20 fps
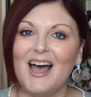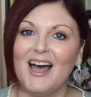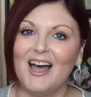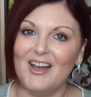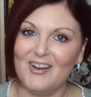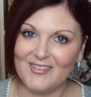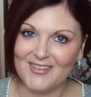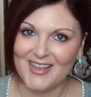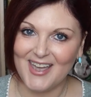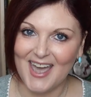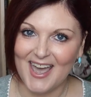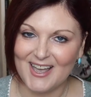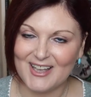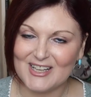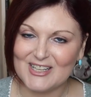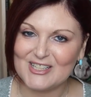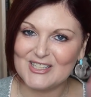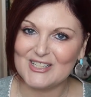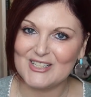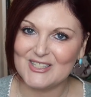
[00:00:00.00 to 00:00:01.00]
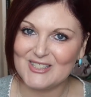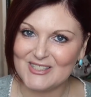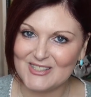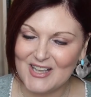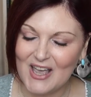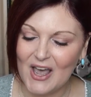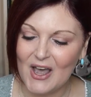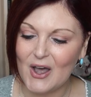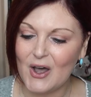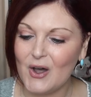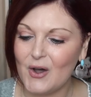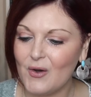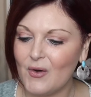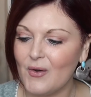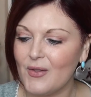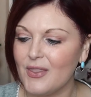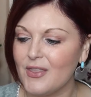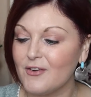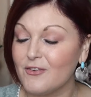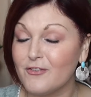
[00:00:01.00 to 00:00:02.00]
Okay,
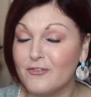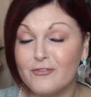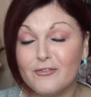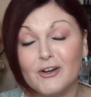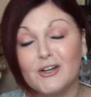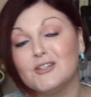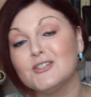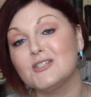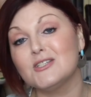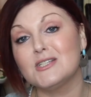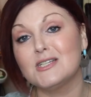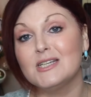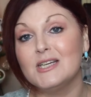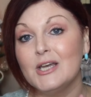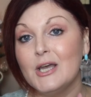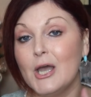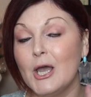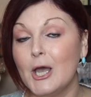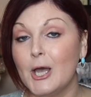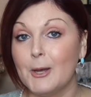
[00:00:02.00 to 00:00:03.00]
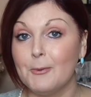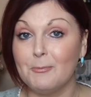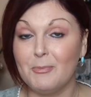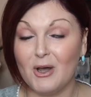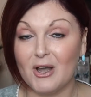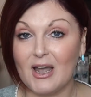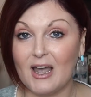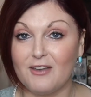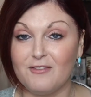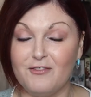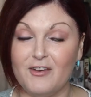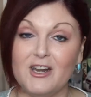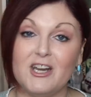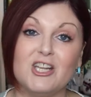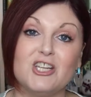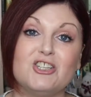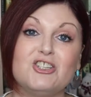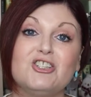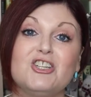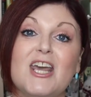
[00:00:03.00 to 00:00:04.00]
so the first book I
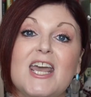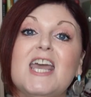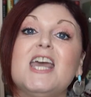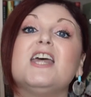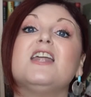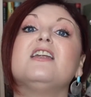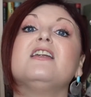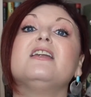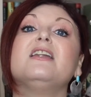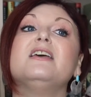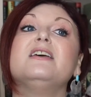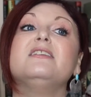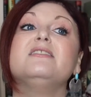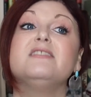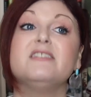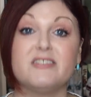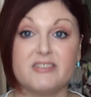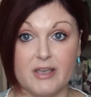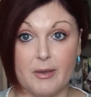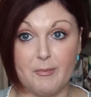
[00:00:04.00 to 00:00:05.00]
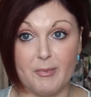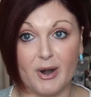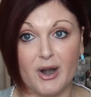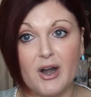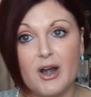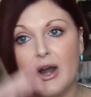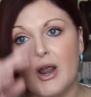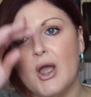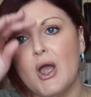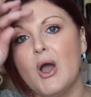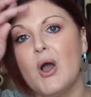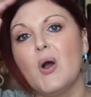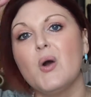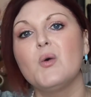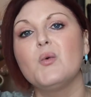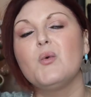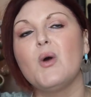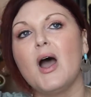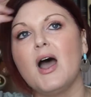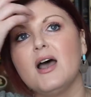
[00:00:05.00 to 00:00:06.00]
finished in December
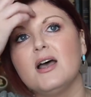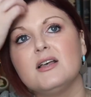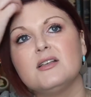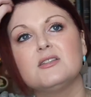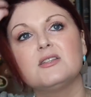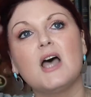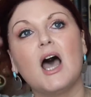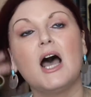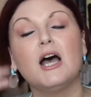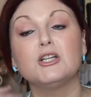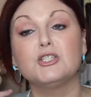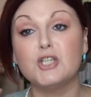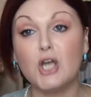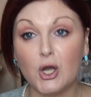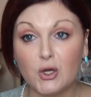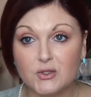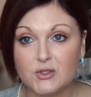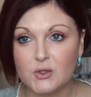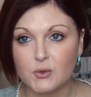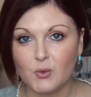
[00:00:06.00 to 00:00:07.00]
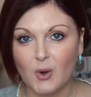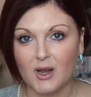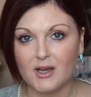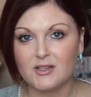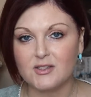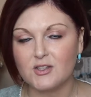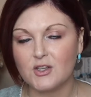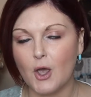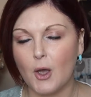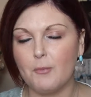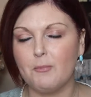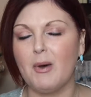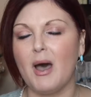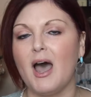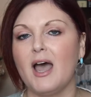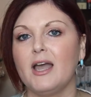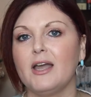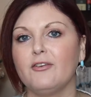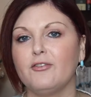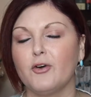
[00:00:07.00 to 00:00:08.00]
was Chosen Ones
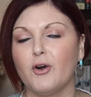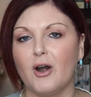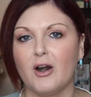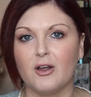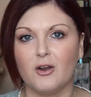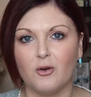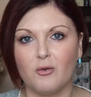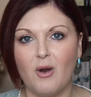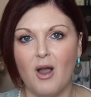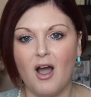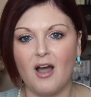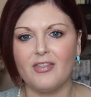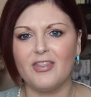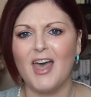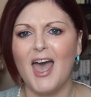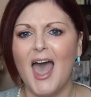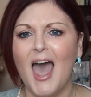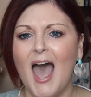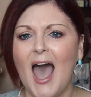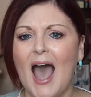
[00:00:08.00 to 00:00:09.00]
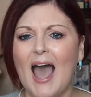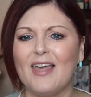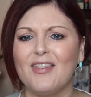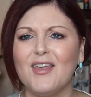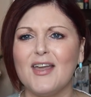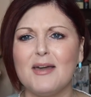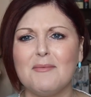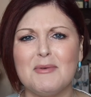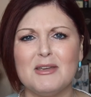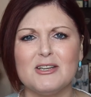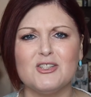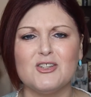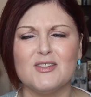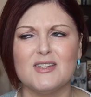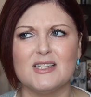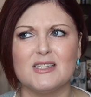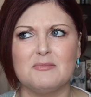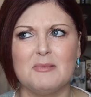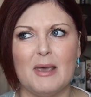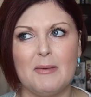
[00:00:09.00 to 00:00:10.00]
by Veronica Roth. I think I mentioned
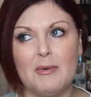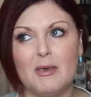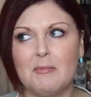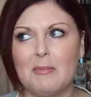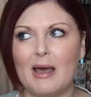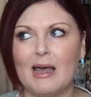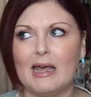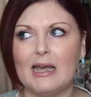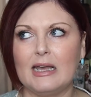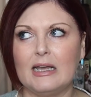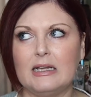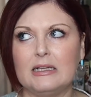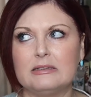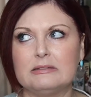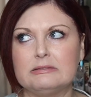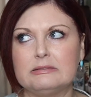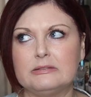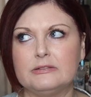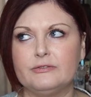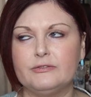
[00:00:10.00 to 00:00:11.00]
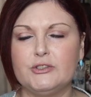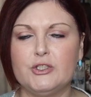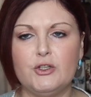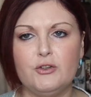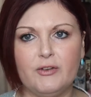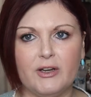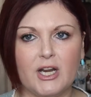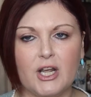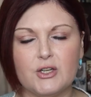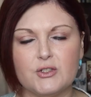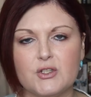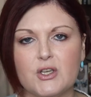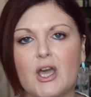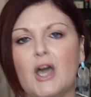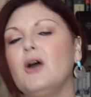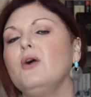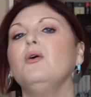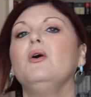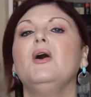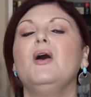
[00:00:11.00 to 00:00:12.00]
this maybe in my 2 videos
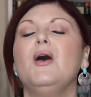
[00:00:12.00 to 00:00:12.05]
ago.